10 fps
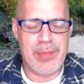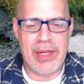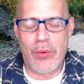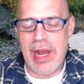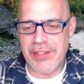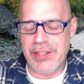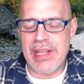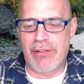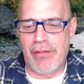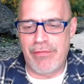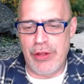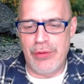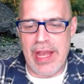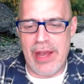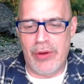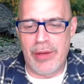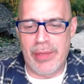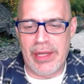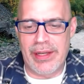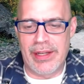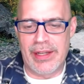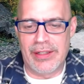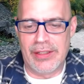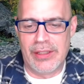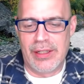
been a while since I reviewed that one, but I